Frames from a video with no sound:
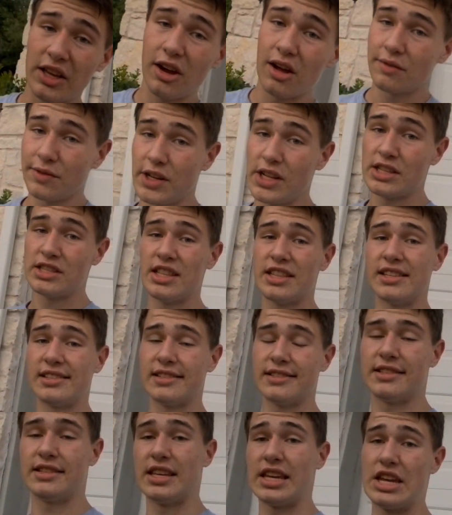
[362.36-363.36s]
confident that this
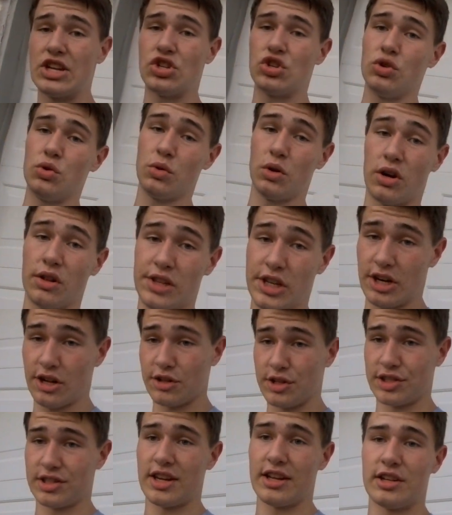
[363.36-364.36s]
is the issue on the
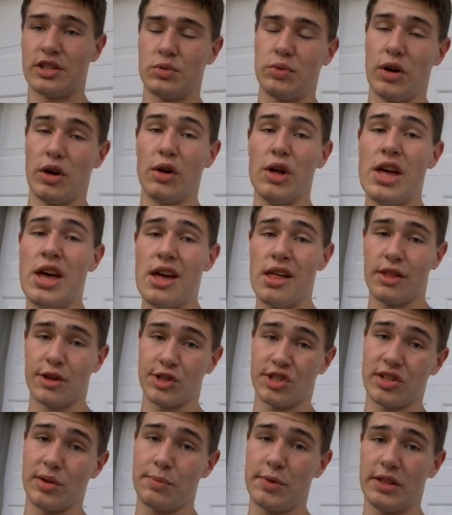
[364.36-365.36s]
other side as well.
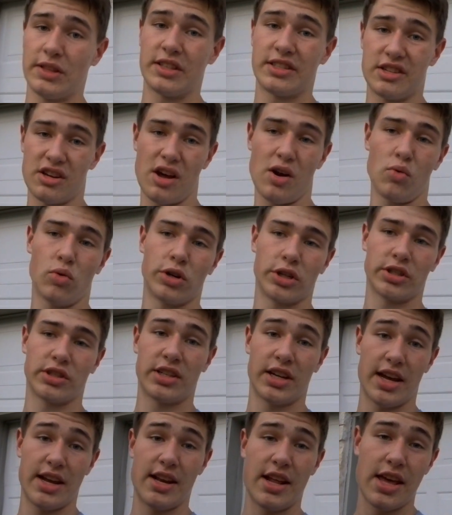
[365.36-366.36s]
There's something that's not
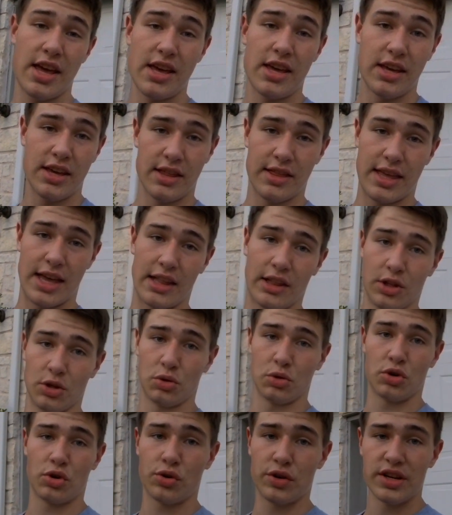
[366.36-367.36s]
watertight in that little
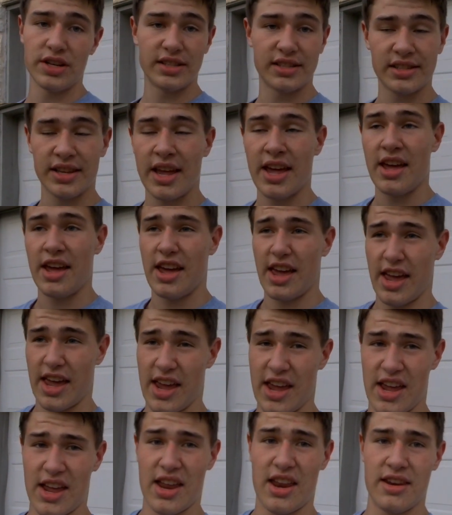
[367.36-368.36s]
crease,
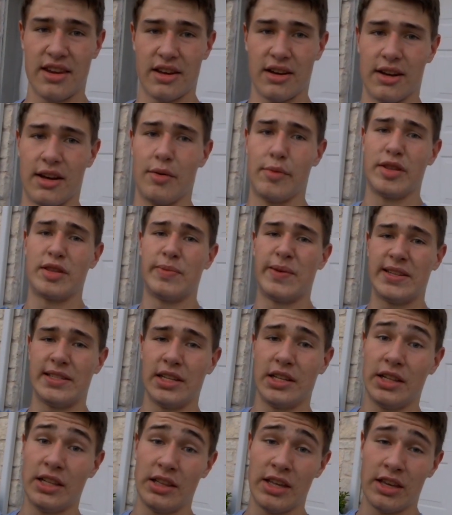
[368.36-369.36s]
and it's
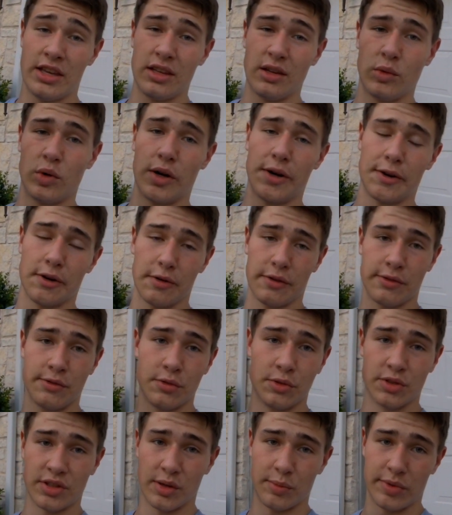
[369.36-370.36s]
basically leaking water
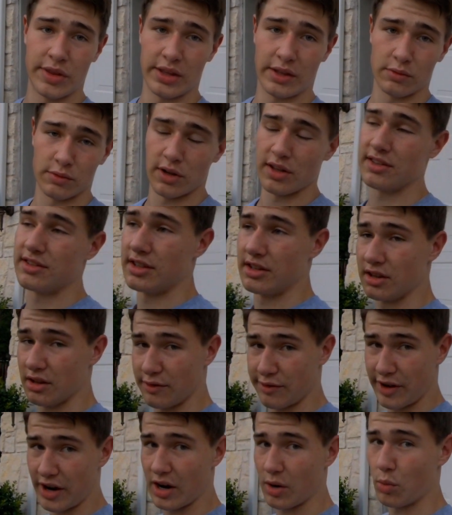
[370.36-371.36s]
through something that runs into the
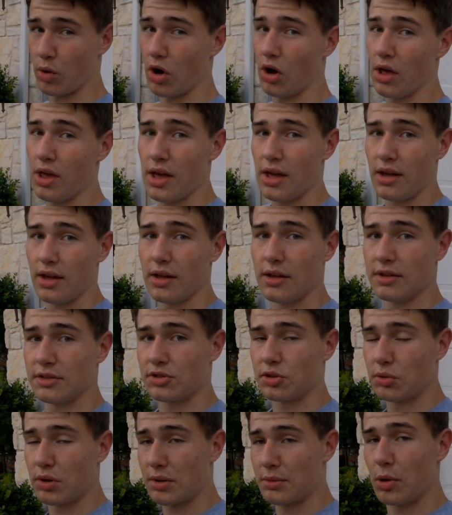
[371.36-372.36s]
firewall.
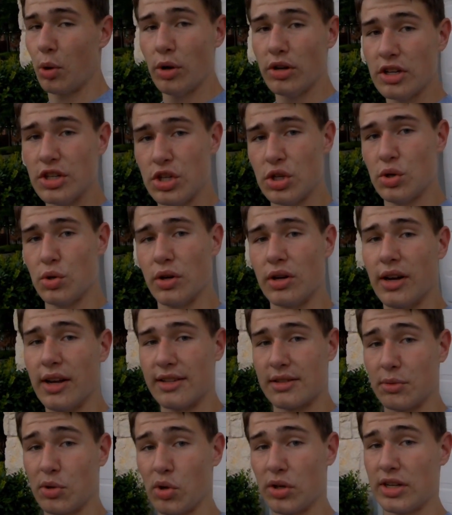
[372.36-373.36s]
So what I'm going to do
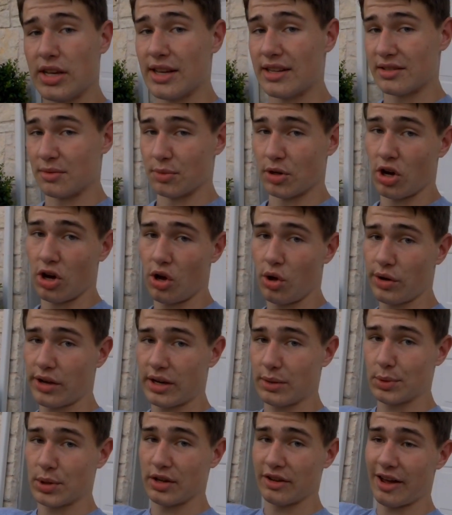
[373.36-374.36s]
is I'm going to get some caulk,
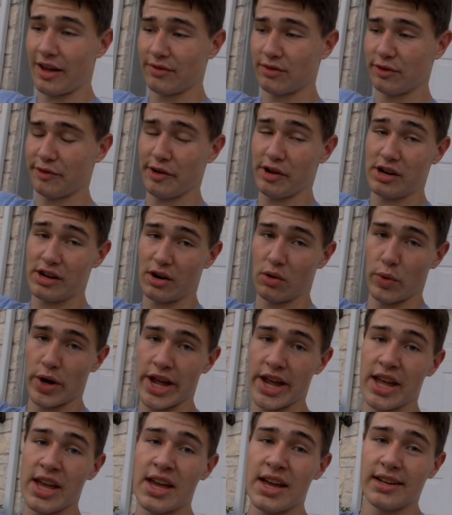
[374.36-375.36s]
and I'm going to have to figure out a
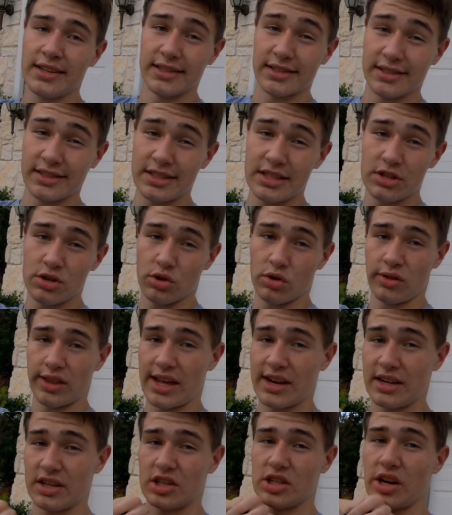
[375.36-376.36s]
way to seal
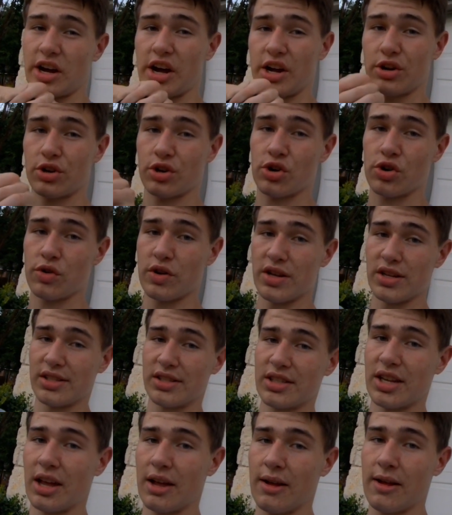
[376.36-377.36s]
that entire
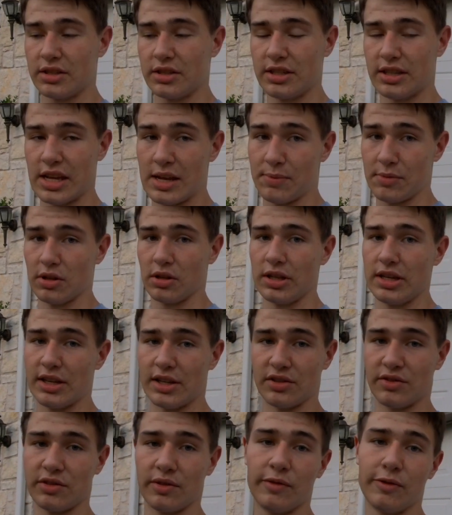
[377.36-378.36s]
crease to keep the
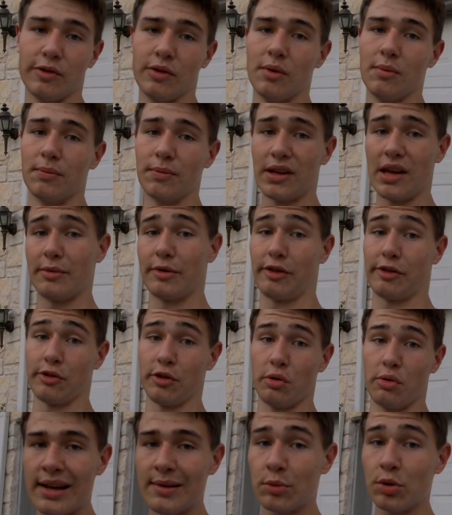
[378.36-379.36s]
leaks from coming
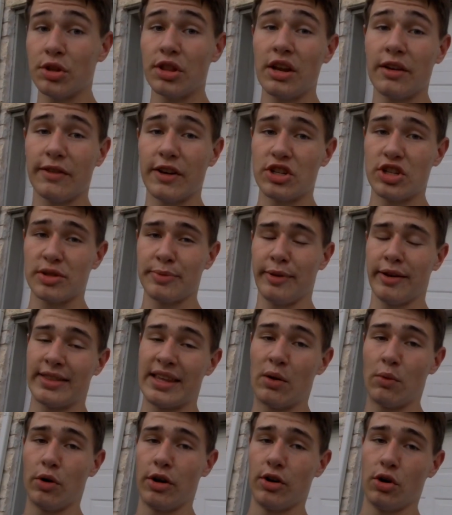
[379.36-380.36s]
through. I'm worried that if I just plug
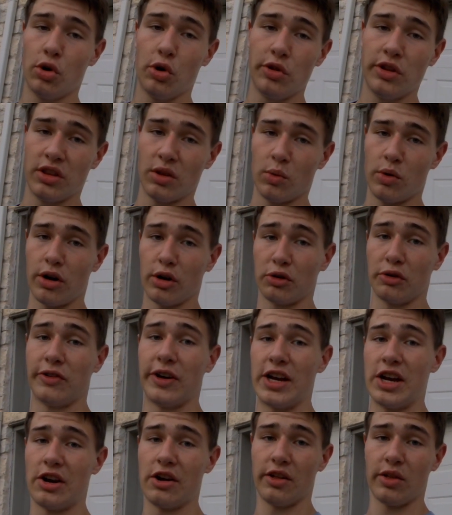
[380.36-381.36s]
that one hole, then the water will
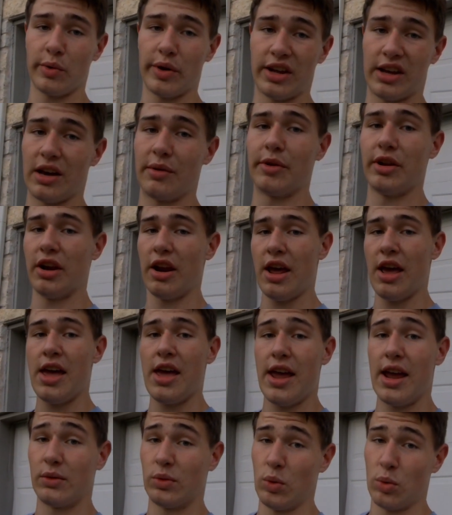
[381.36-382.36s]
find another way to come in,
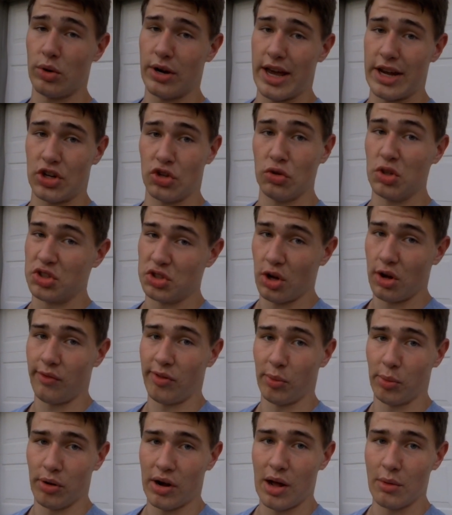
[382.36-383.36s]
and we won't actually solve
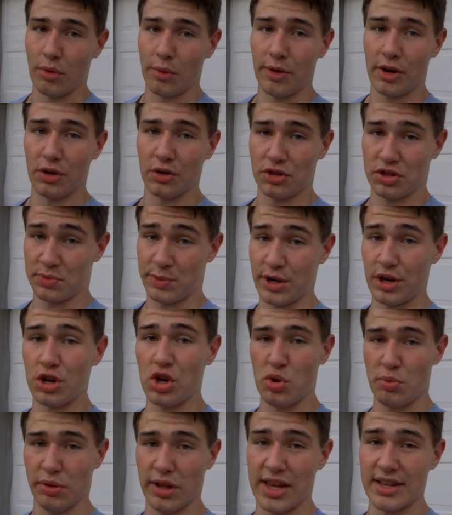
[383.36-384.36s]
the problem, and it'll just be in a
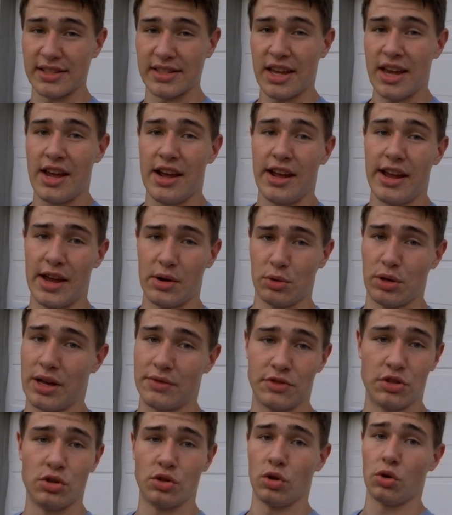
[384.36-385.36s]
new place, and we'll
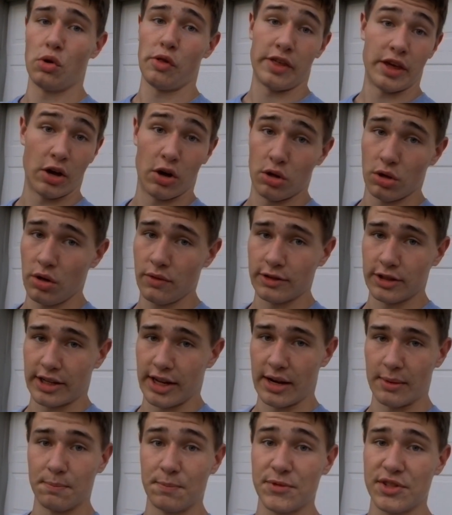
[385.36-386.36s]
have to do the whole thing all over
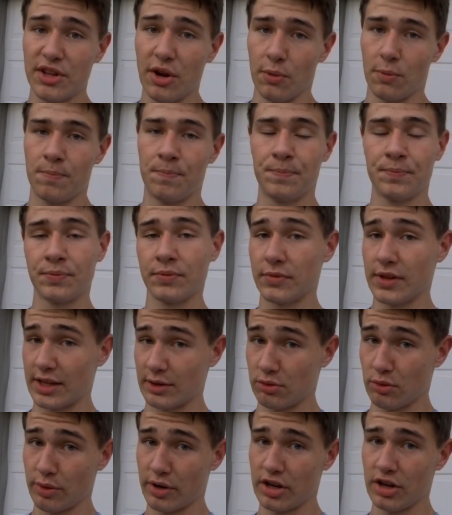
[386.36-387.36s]
again. So that's
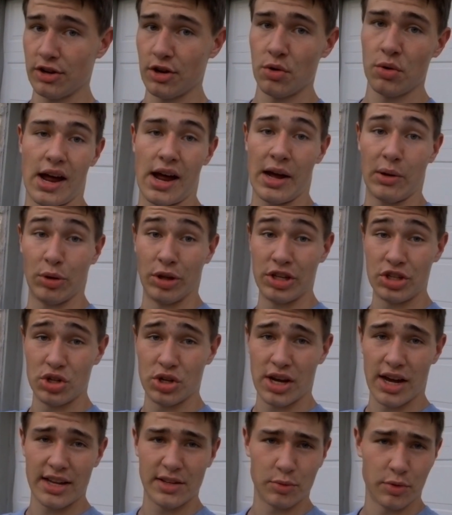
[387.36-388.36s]
what we're gonna do. I will hit you
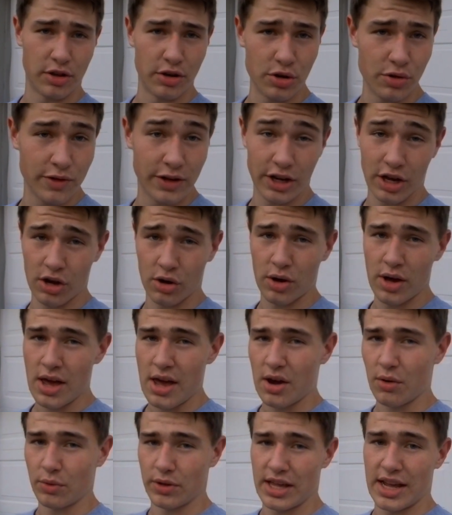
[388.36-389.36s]
guys with a new video
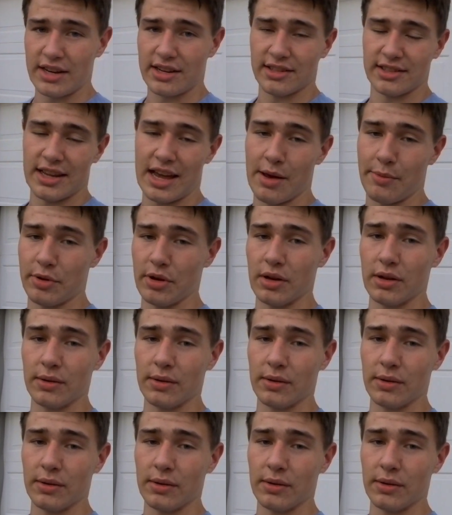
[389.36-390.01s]
when that does happen.